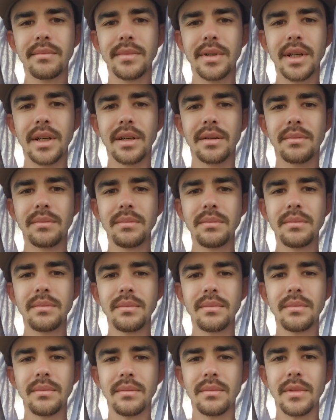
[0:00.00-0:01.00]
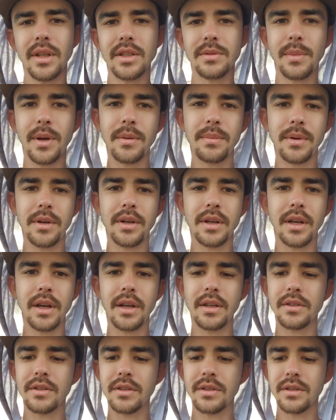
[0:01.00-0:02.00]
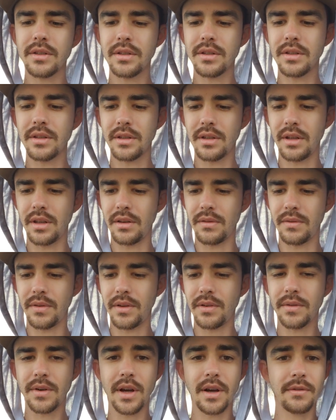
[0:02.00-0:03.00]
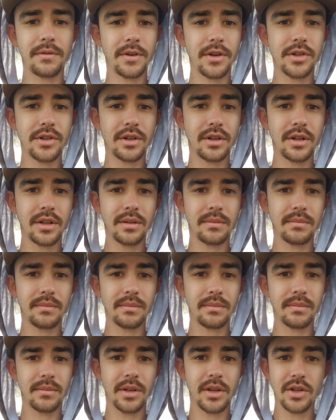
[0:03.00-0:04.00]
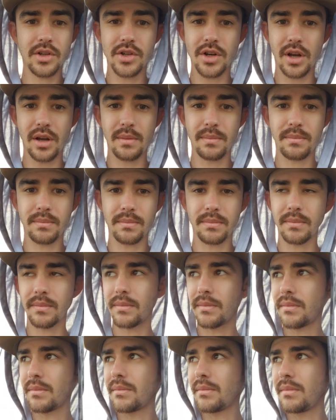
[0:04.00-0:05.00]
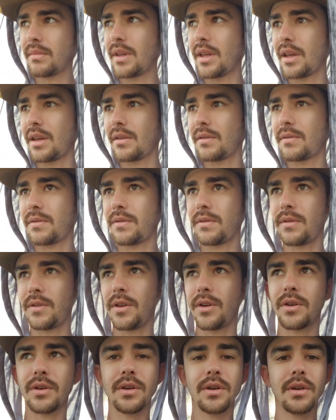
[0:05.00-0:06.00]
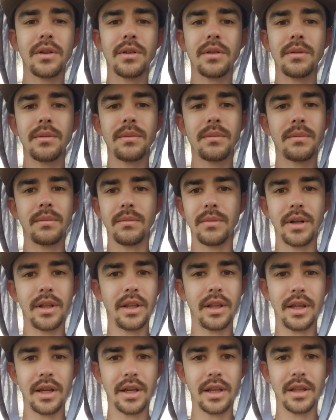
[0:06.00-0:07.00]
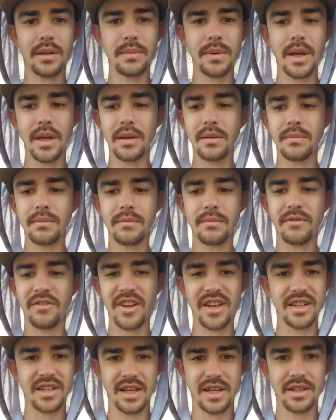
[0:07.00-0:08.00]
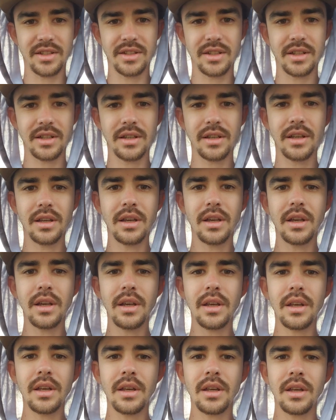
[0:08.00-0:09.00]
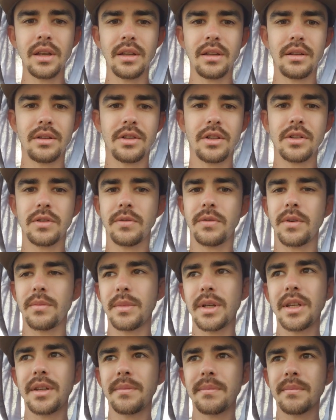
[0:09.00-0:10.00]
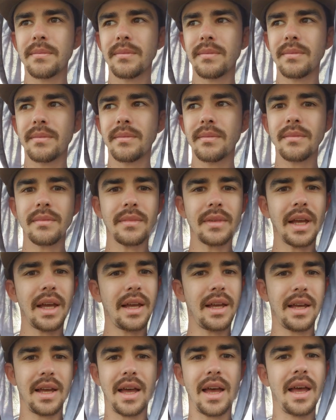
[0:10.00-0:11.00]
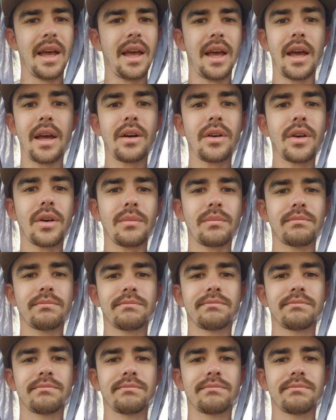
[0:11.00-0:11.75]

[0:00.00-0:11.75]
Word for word: Yeah, that's my opinion, guys. If you've caught fish on it, good job. If you're really liking the bait, fantastic. Just for me, I don't know,